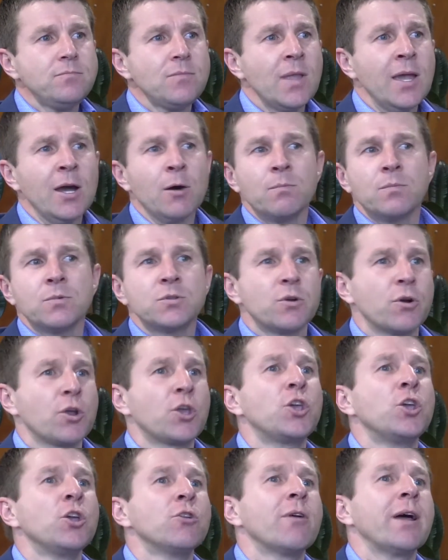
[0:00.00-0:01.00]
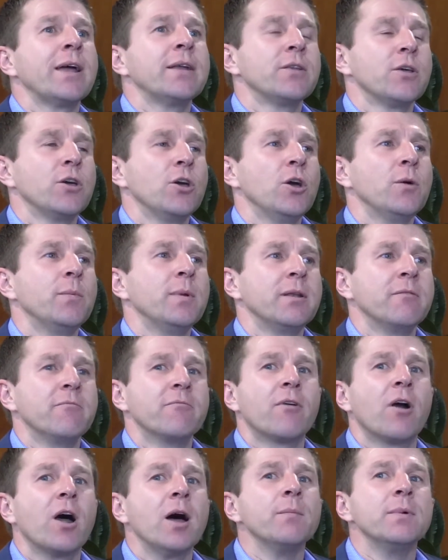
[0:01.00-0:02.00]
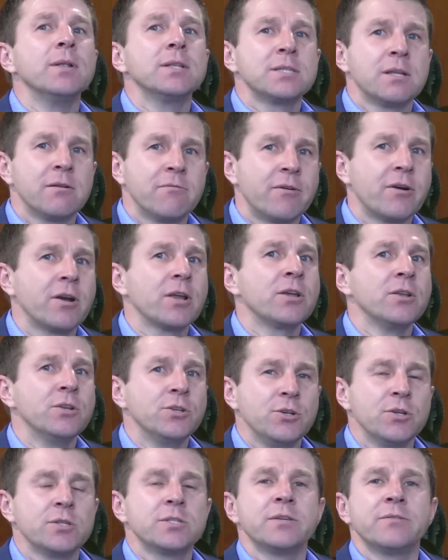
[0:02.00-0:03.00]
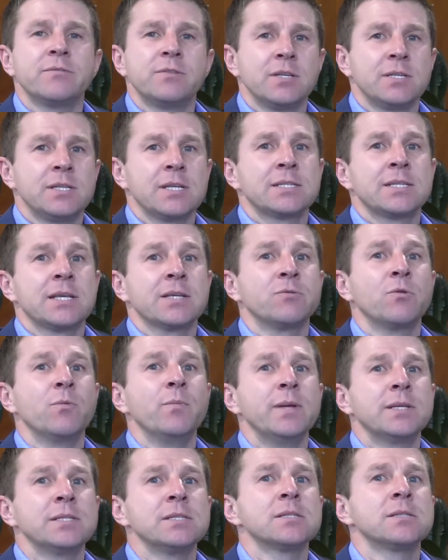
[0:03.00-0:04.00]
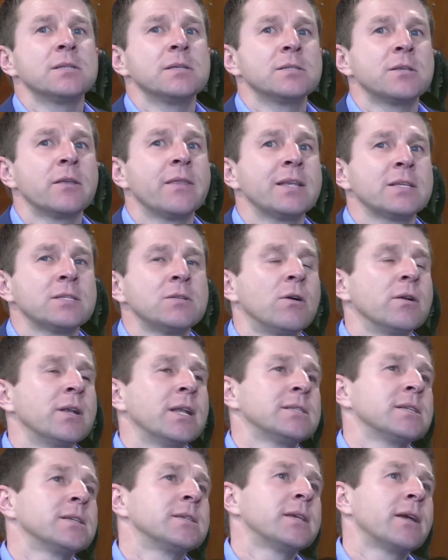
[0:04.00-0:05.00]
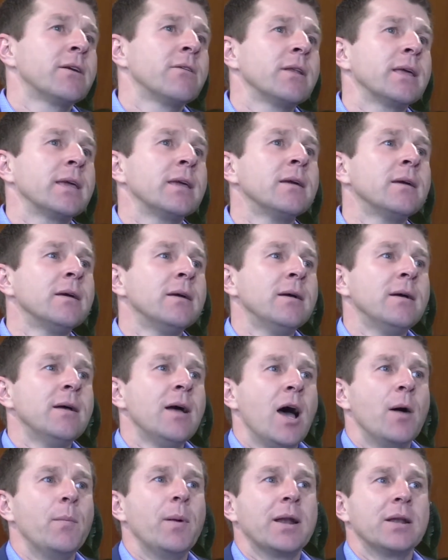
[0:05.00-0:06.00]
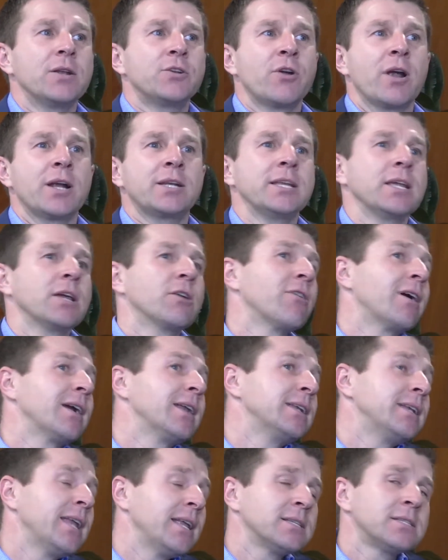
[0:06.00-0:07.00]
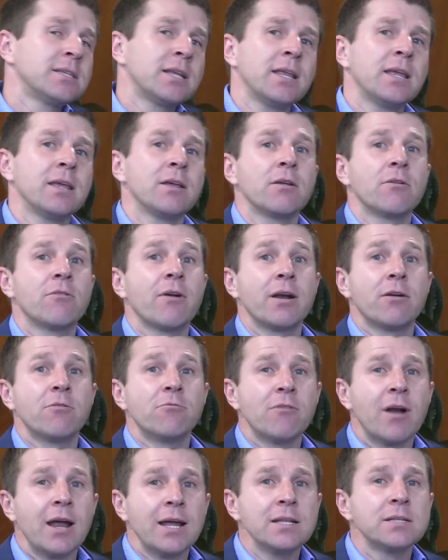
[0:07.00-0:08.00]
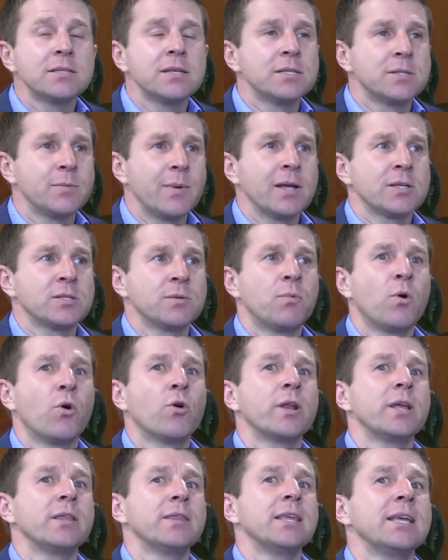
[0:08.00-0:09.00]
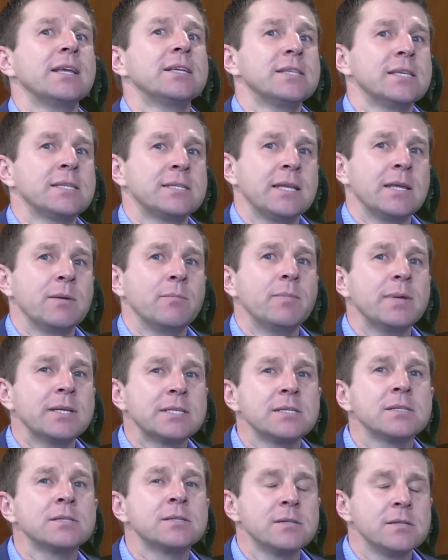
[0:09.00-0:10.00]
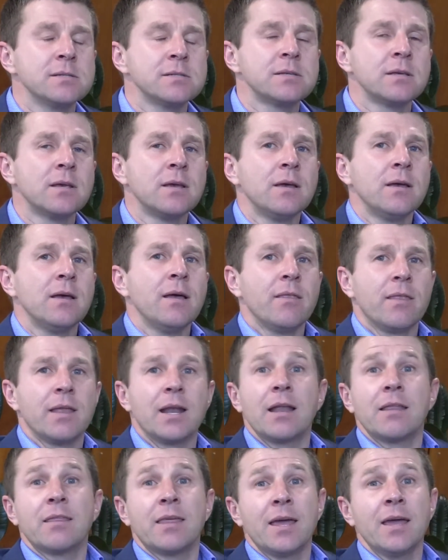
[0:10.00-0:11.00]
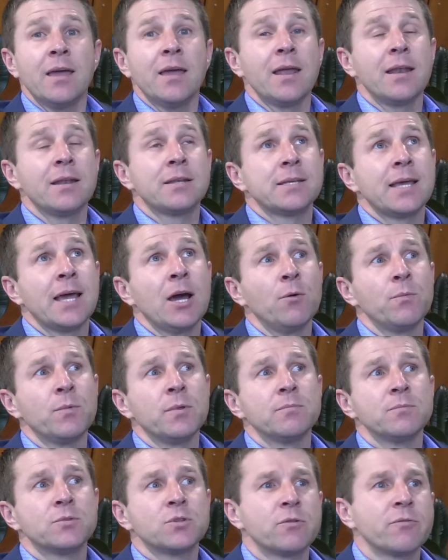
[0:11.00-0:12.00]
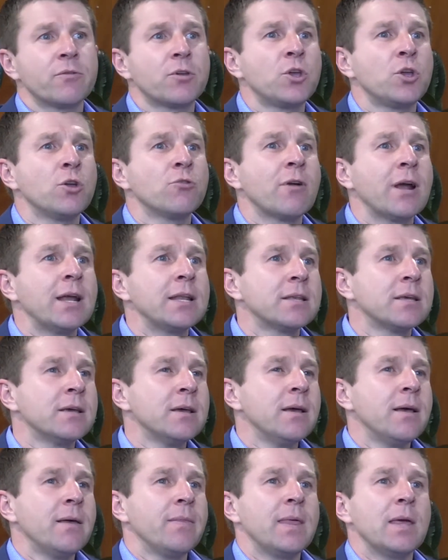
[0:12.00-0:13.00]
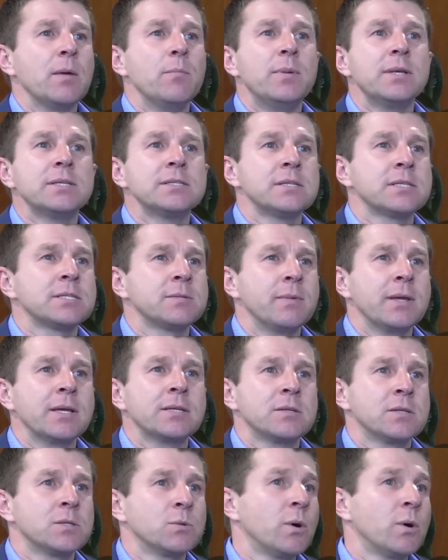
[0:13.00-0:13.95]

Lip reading: help sort of curate urban environments that are very conducive to successful businesses. So that's not necessarily about attracting greater density and greater rates, it's about supporting existing businesses that are there and to help them sort of curate their business mix as